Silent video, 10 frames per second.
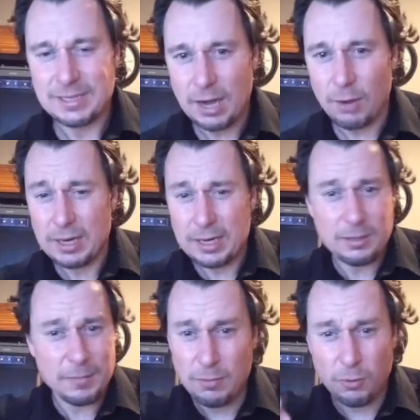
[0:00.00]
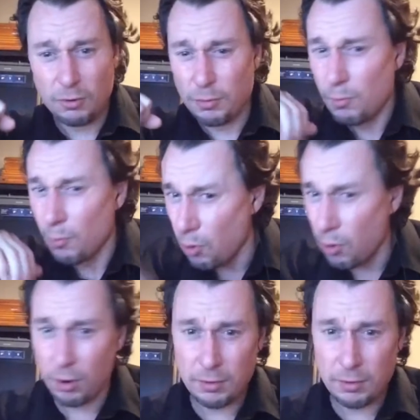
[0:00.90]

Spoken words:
worth more